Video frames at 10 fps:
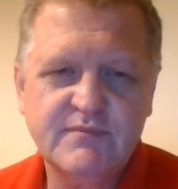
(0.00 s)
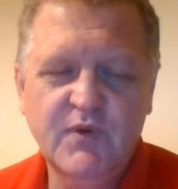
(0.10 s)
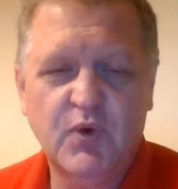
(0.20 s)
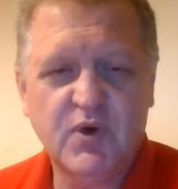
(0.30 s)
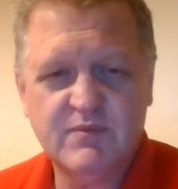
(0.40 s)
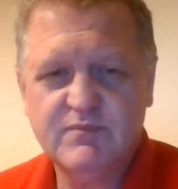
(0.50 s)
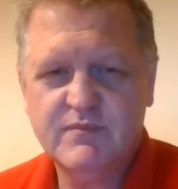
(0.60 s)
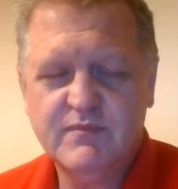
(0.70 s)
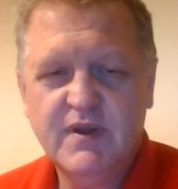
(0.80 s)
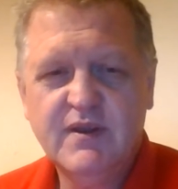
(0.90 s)
Or
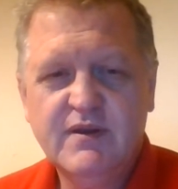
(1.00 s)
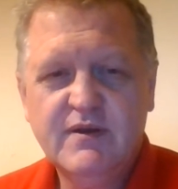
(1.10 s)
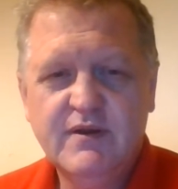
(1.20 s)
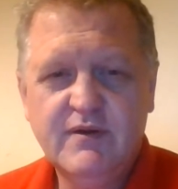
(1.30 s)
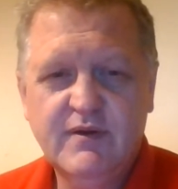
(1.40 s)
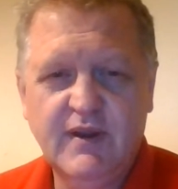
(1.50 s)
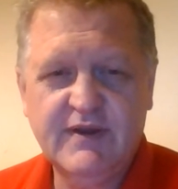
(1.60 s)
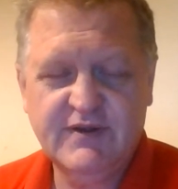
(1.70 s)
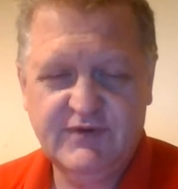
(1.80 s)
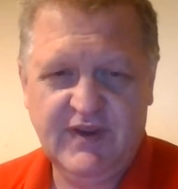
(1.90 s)

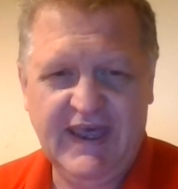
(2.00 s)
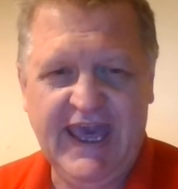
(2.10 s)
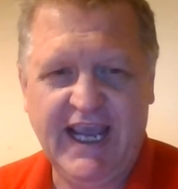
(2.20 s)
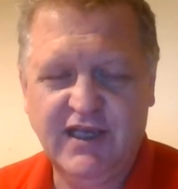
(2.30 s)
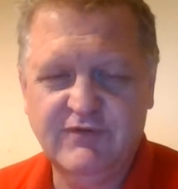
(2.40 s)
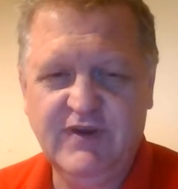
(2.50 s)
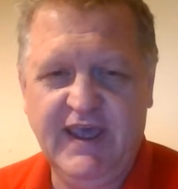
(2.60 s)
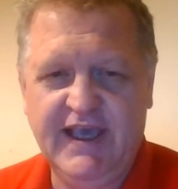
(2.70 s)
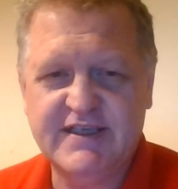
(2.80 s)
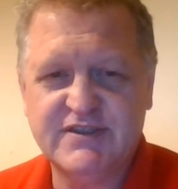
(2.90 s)
it's an active
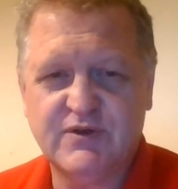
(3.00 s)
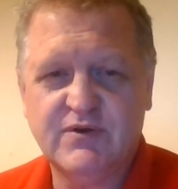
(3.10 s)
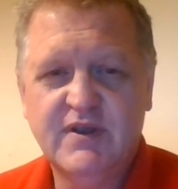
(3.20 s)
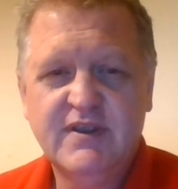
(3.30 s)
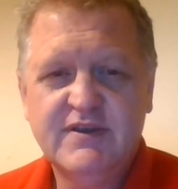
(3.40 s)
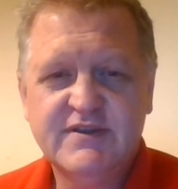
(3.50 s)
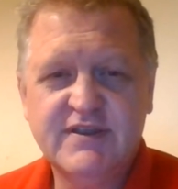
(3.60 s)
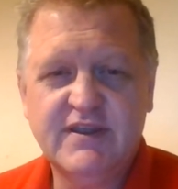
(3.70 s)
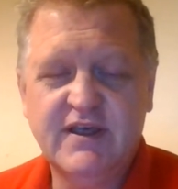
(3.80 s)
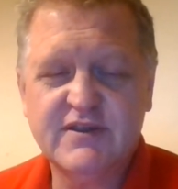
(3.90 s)
case, or
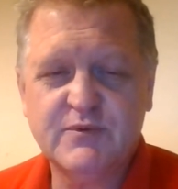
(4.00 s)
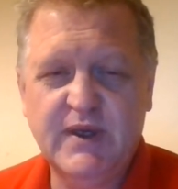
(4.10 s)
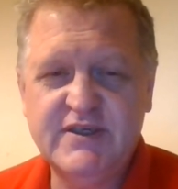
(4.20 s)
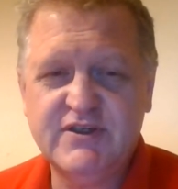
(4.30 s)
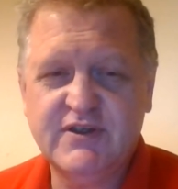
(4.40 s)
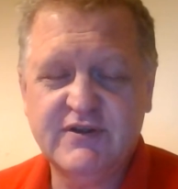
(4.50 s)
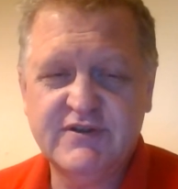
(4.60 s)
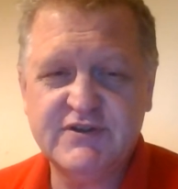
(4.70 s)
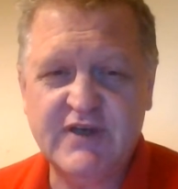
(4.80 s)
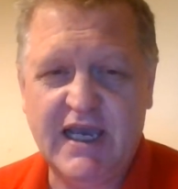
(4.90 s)
other ways you can
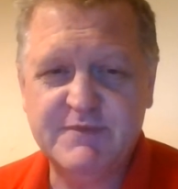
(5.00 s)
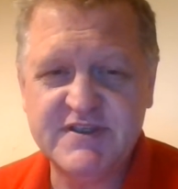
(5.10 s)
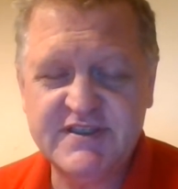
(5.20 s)
describe this